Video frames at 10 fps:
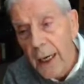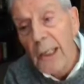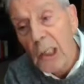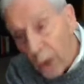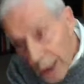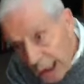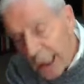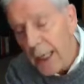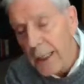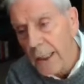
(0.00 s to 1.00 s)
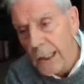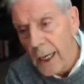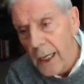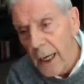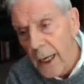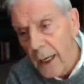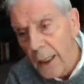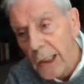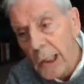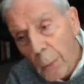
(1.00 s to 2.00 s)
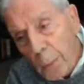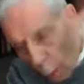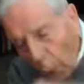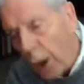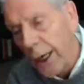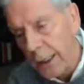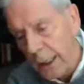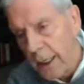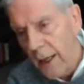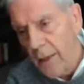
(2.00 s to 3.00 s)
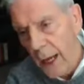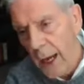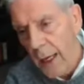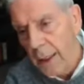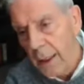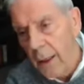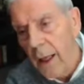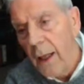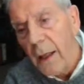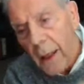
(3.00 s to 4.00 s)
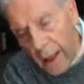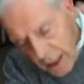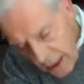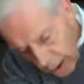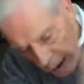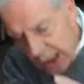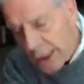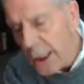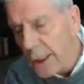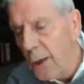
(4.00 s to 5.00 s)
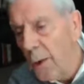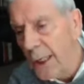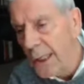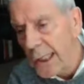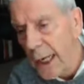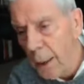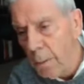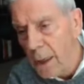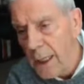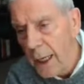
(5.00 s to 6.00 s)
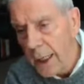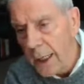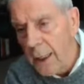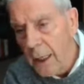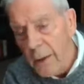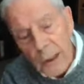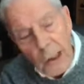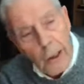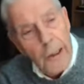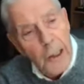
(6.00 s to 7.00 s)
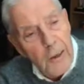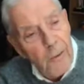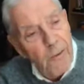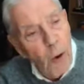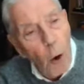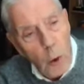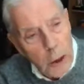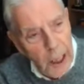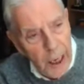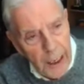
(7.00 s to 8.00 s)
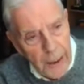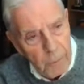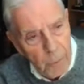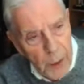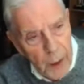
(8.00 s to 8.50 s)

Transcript: And as Christians, support that. Christians are doing the same thing. The church is folding.